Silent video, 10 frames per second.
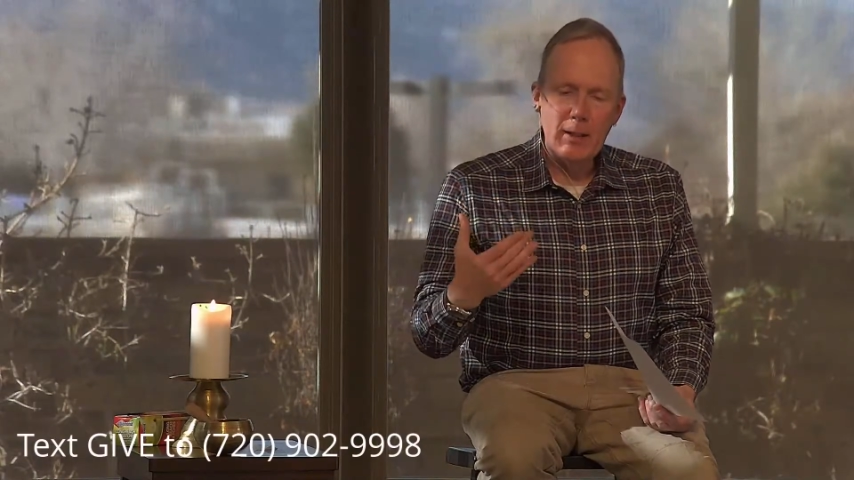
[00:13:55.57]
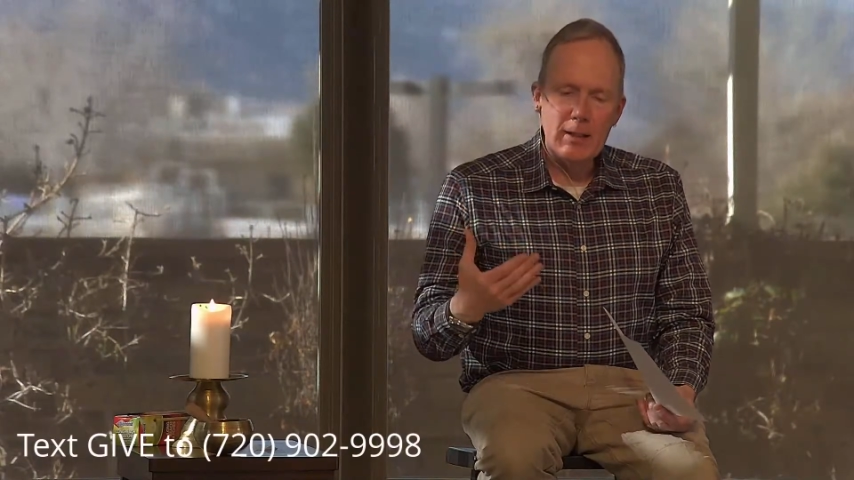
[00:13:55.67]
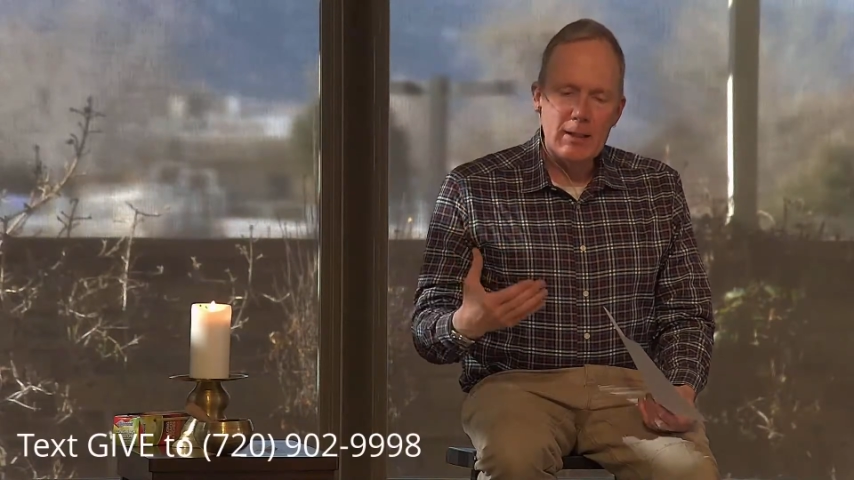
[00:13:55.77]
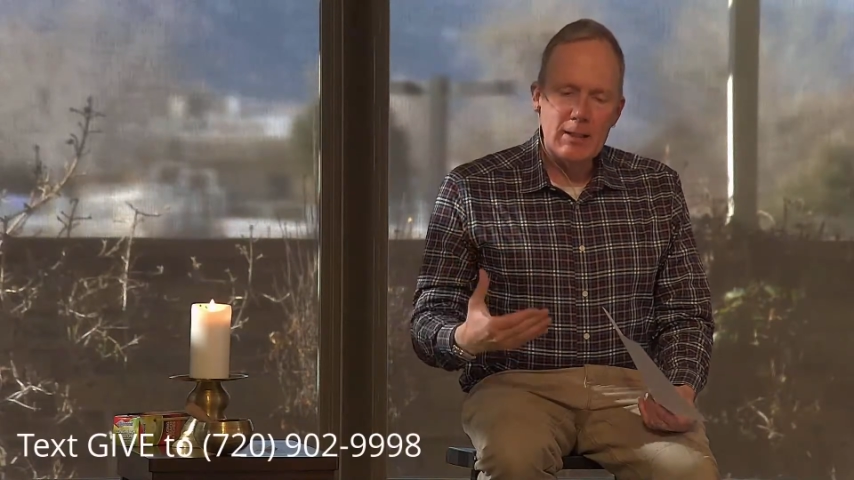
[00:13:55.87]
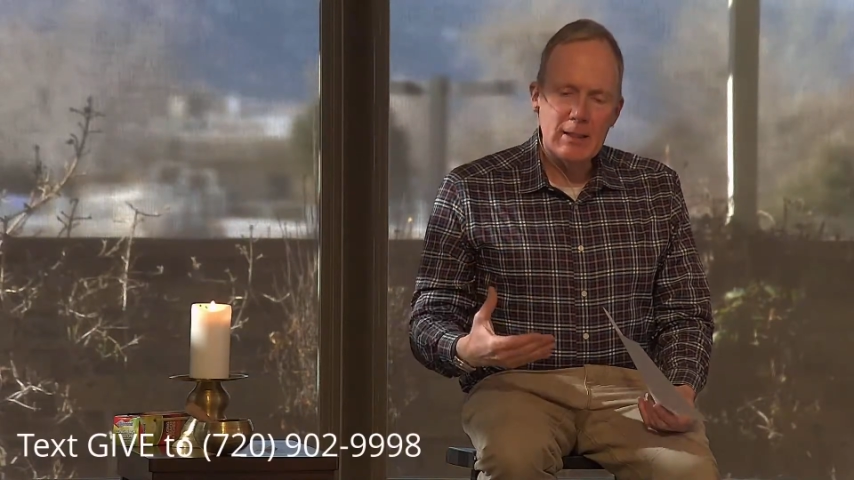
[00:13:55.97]

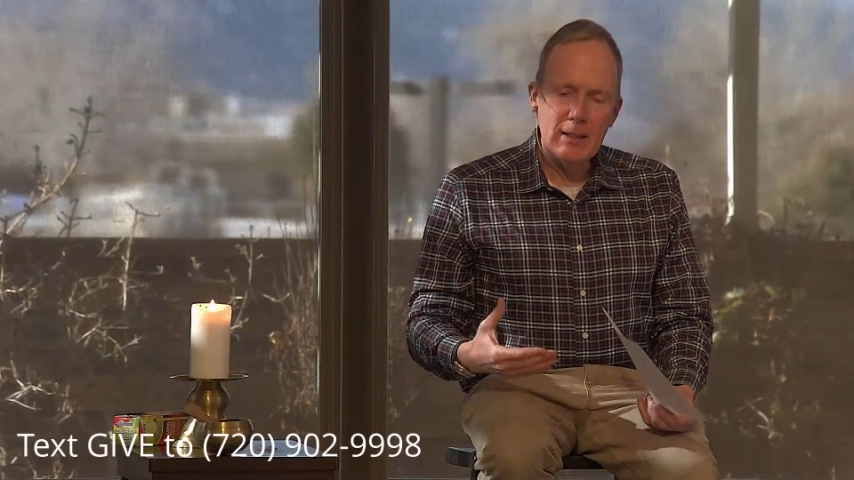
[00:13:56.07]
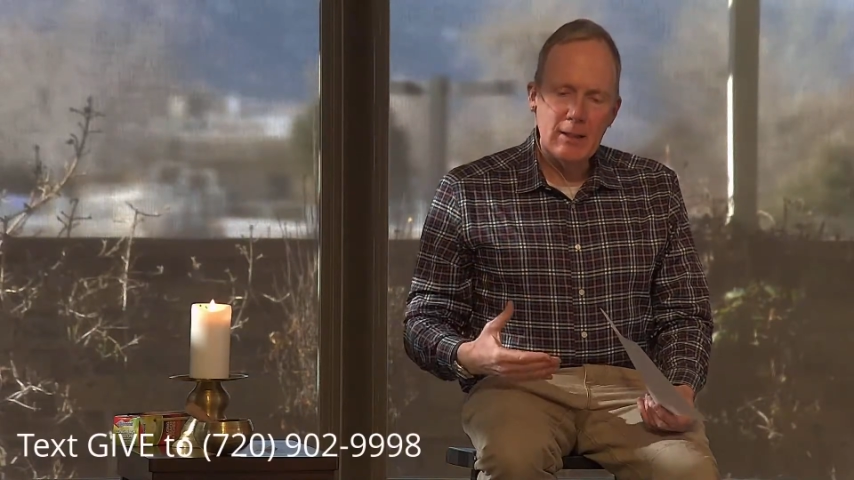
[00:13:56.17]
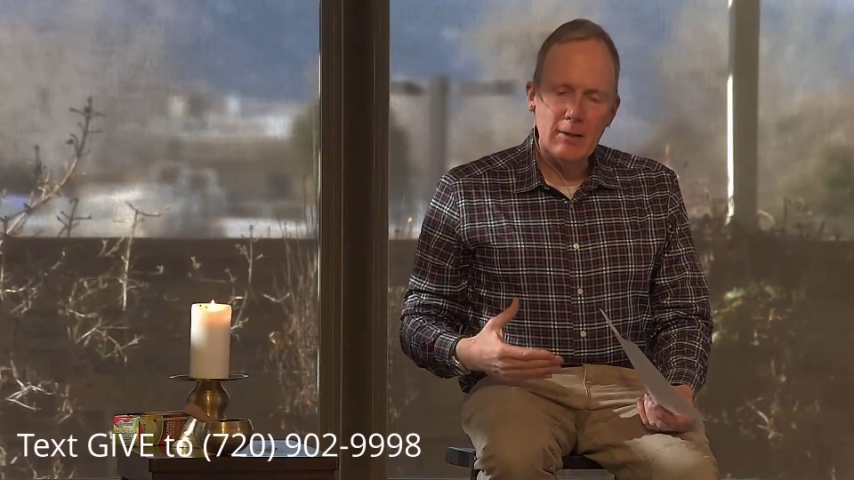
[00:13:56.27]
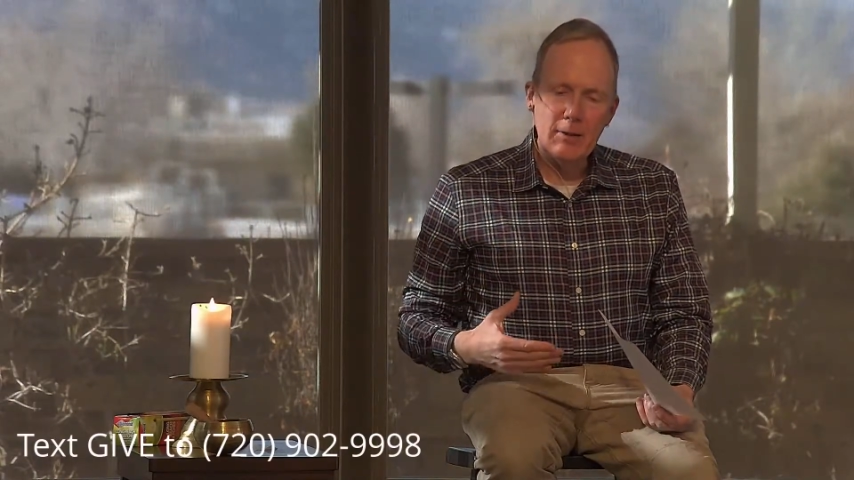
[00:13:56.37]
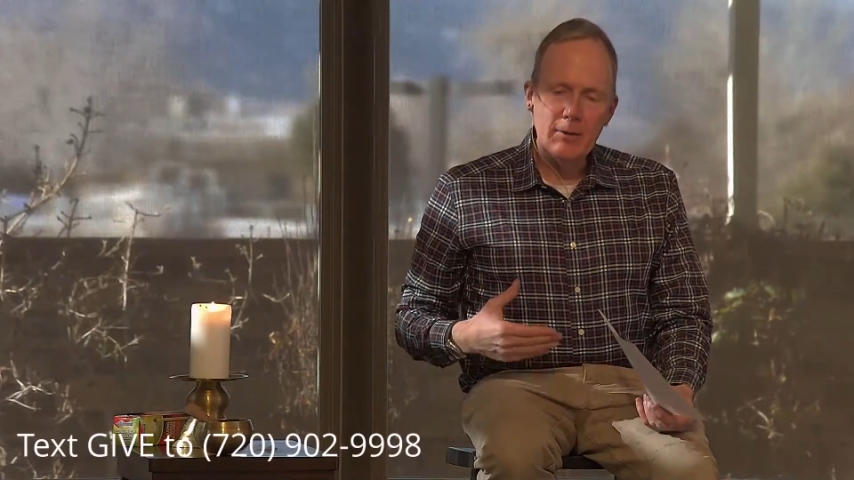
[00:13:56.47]

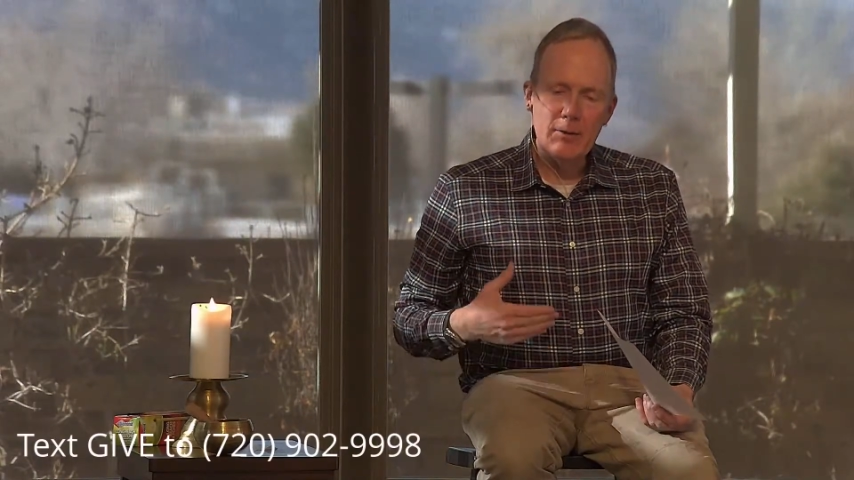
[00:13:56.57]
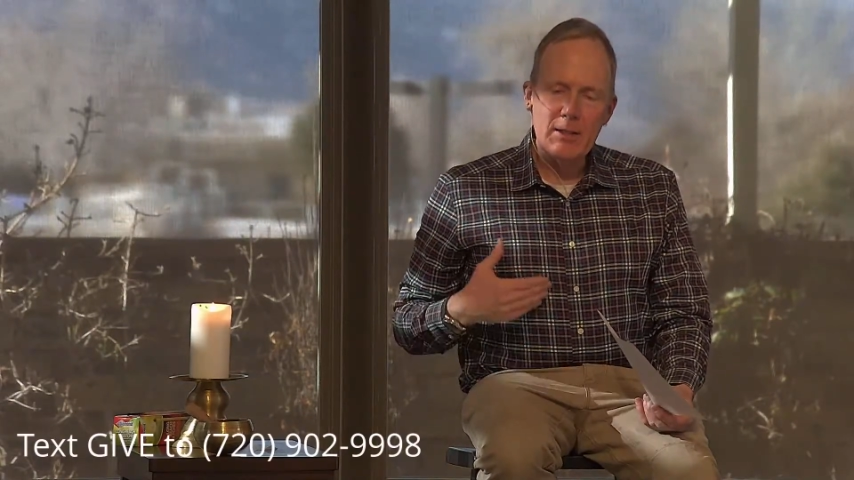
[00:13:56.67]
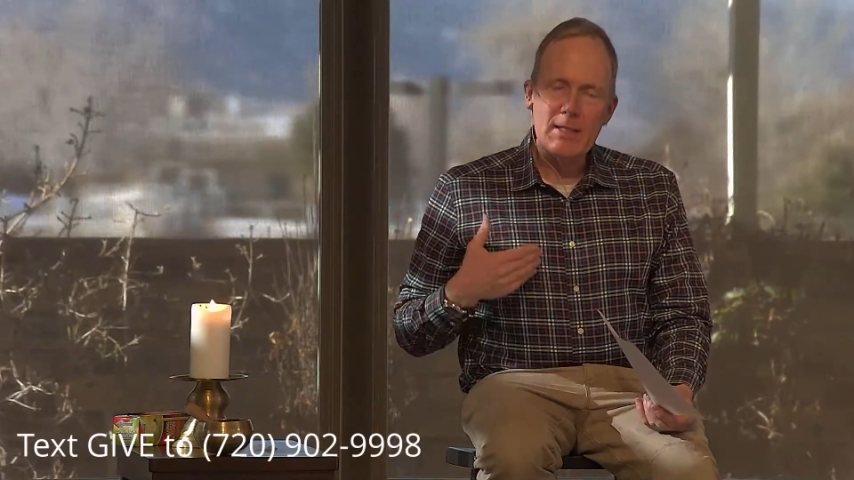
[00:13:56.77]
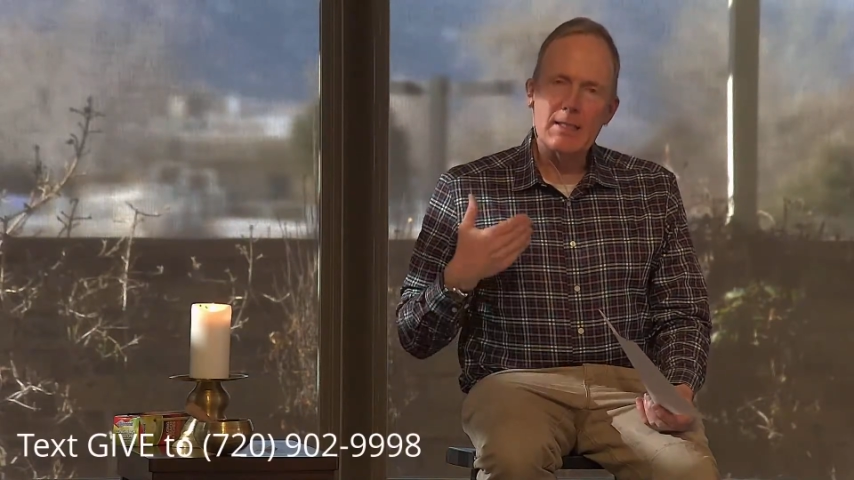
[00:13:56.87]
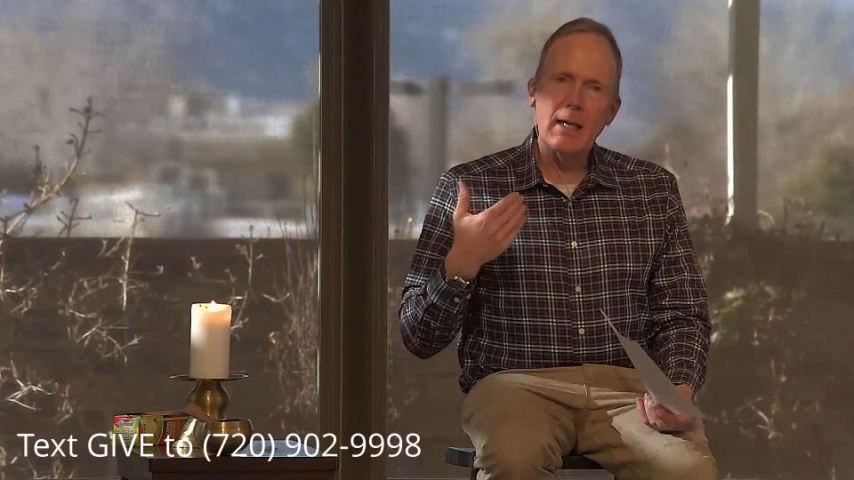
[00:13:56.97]
continue
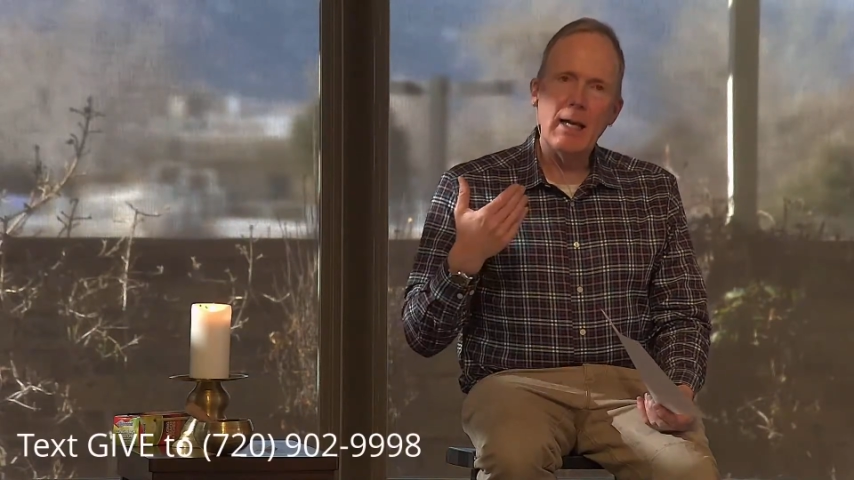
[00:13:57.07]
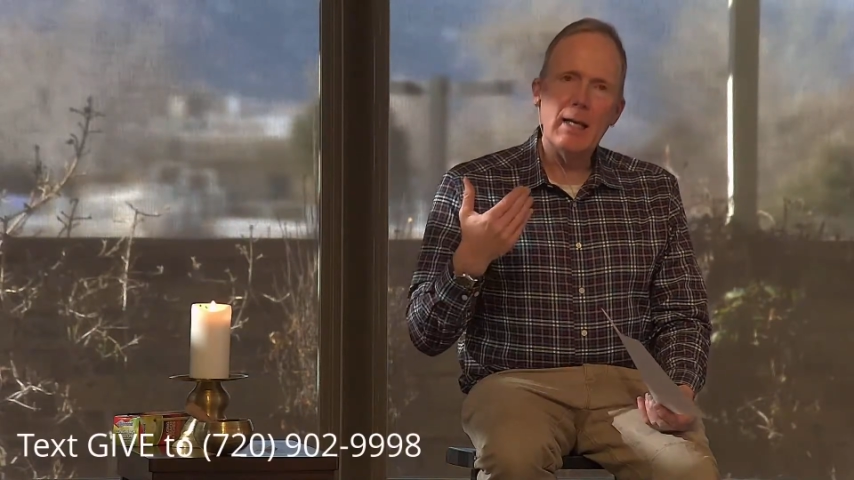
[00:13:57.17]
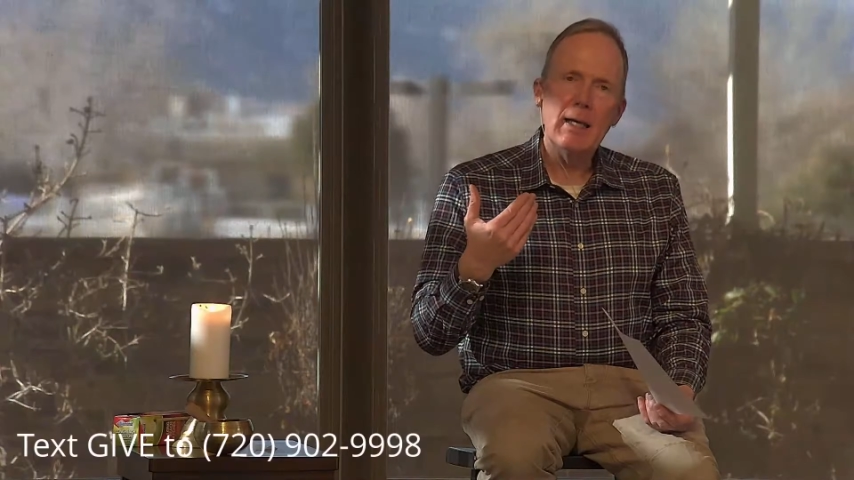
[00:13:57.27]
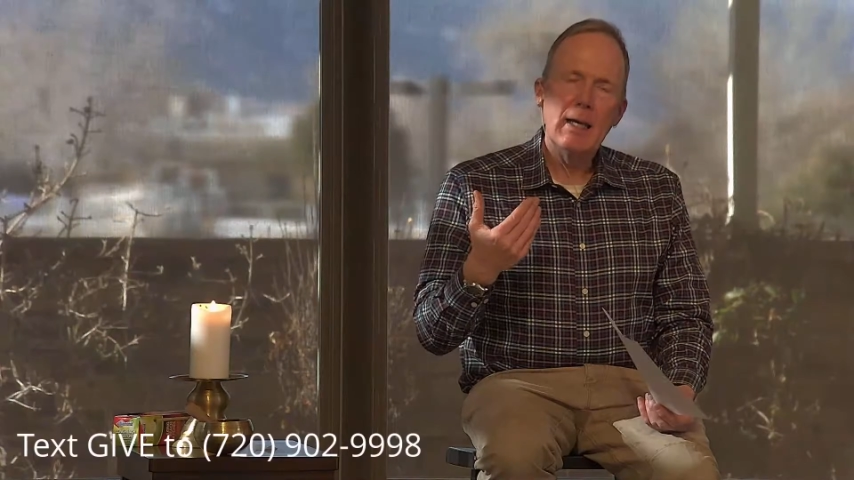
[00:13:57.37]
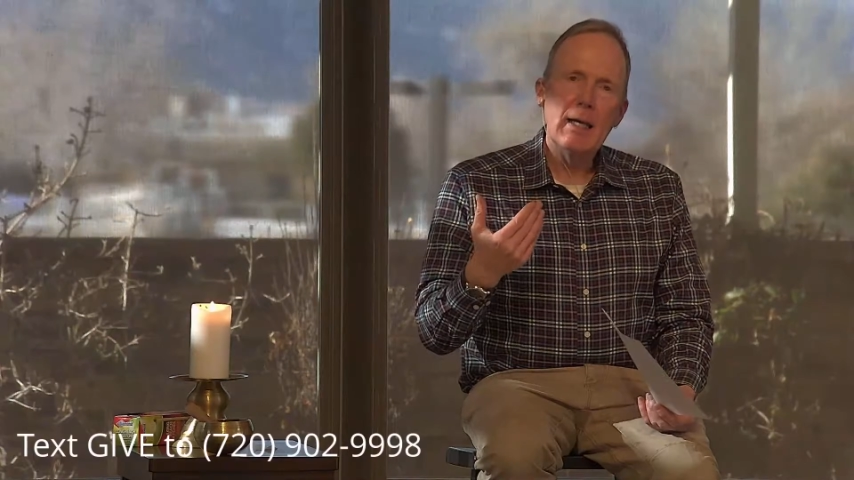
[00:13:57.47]
to say